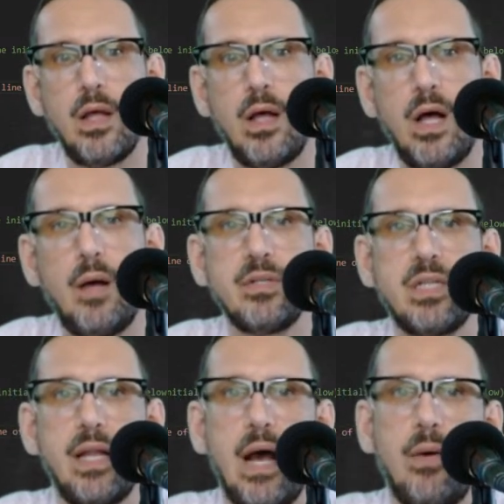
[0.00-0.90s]

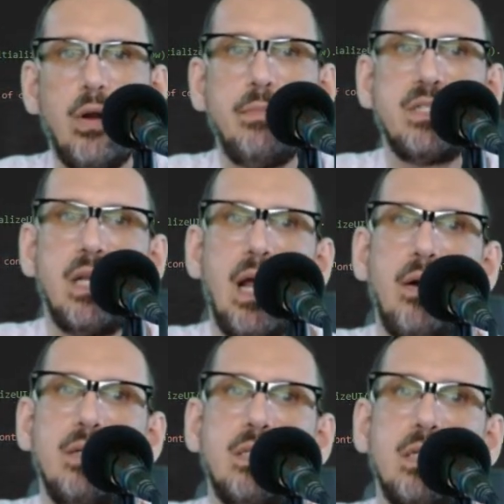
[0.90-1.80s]
Almost an
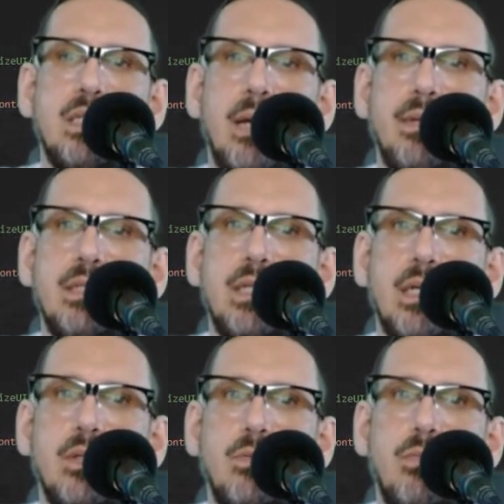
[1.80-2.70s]
hour. It's a good time to
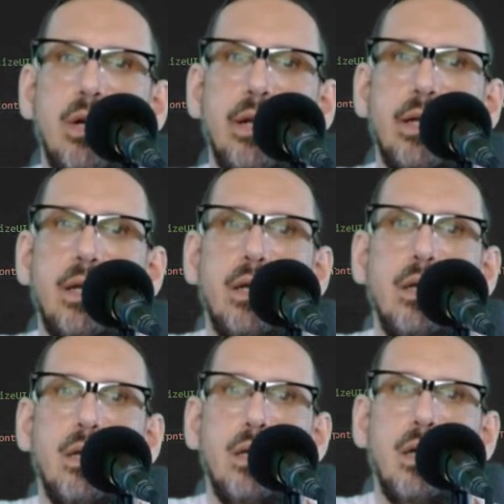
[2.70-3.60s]
take a little break.
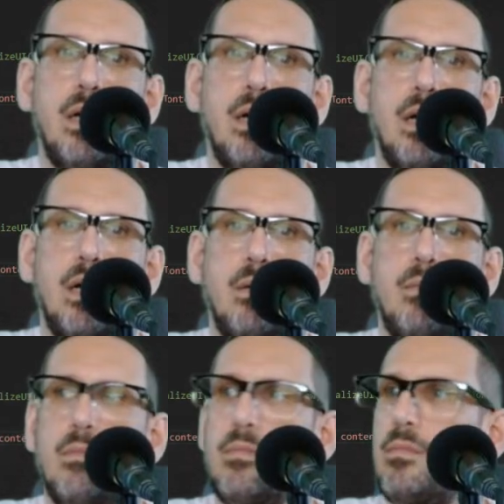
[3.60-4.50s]
And